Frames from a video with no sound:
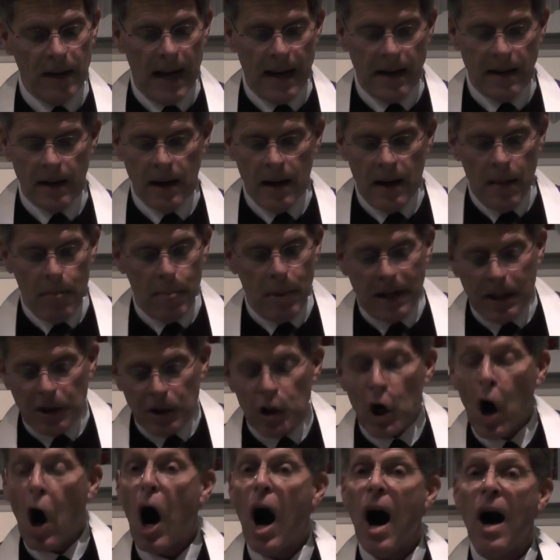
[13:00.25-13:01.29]
and been
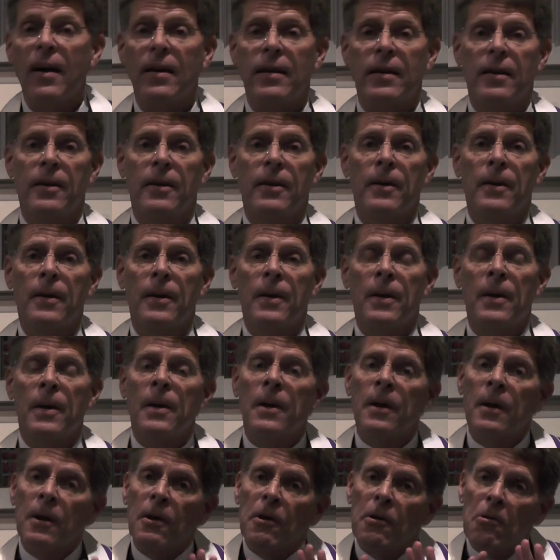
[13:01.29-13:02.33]
taught
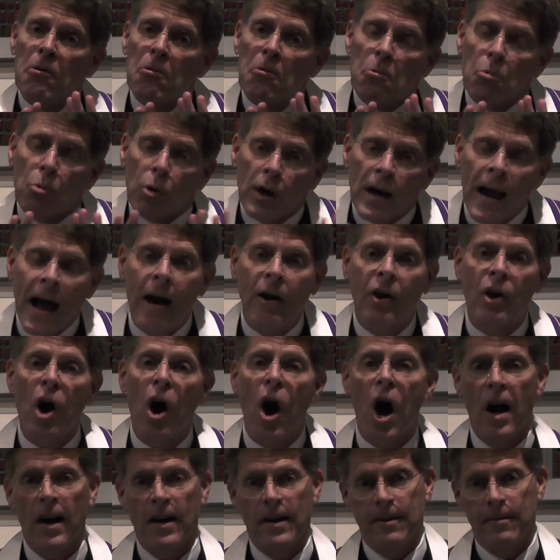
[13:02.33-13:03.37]
were now
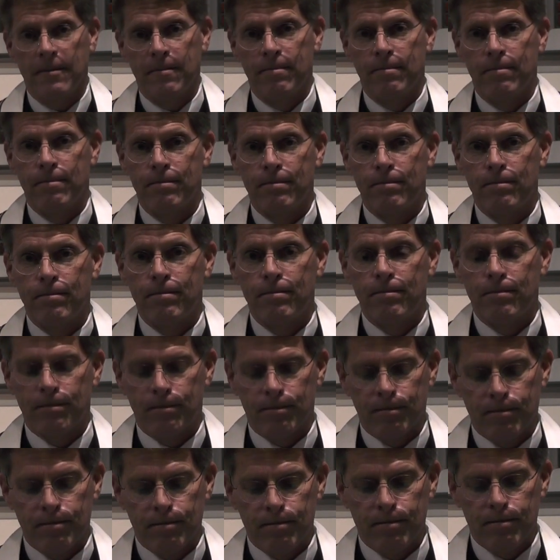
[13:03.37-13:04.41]
gone.
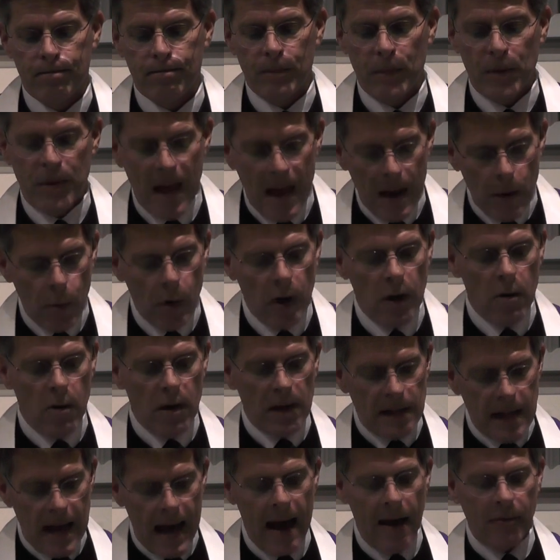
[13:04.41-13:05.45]
They were
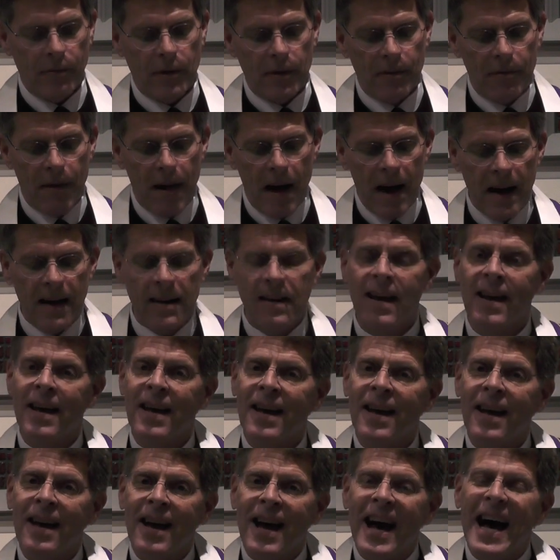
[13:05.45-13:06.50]
going to have to find
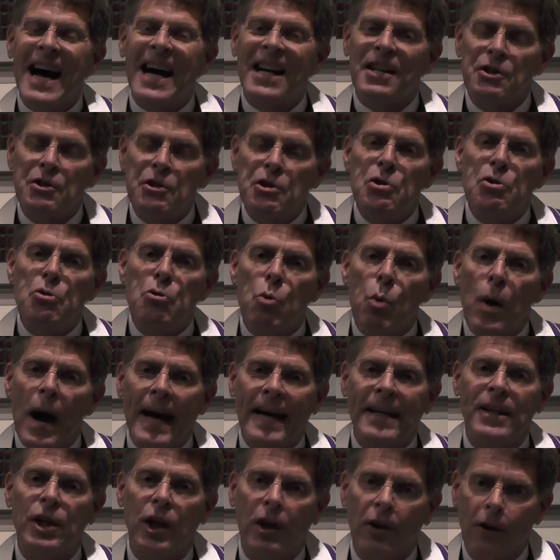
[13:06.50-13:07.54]
a new way
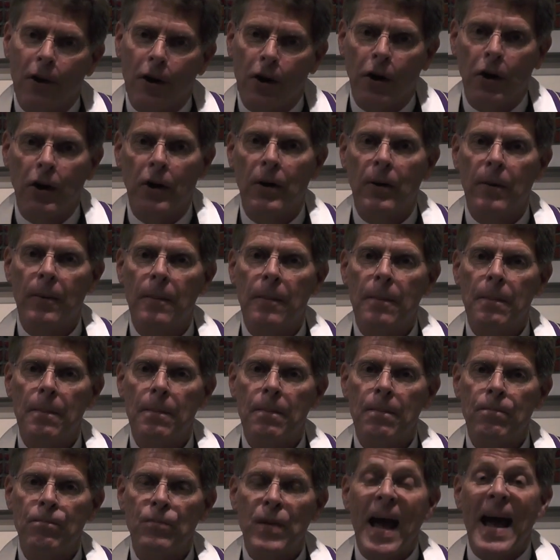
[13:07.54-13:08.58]
to learn,
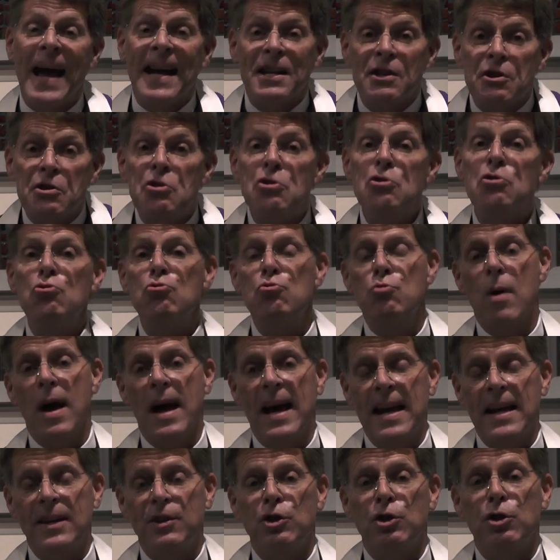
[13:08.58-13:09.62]
a new
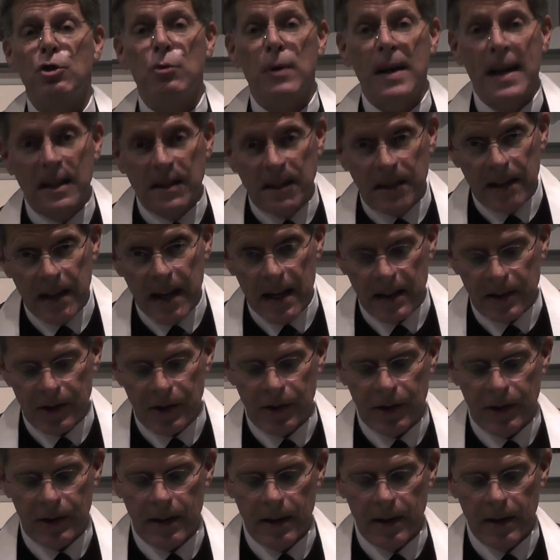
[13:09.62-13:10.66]
way to
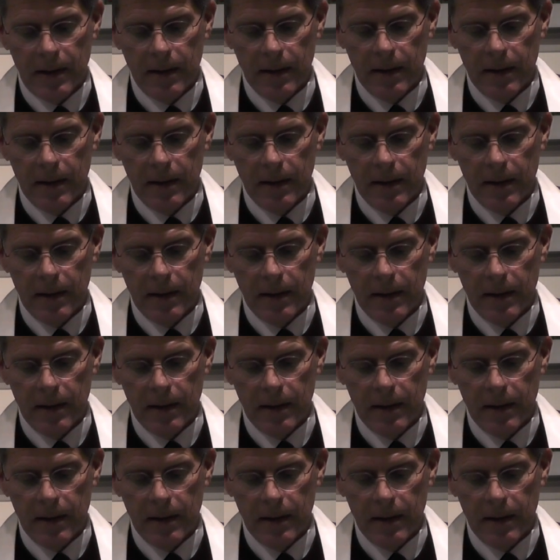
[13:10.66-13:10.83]
exist.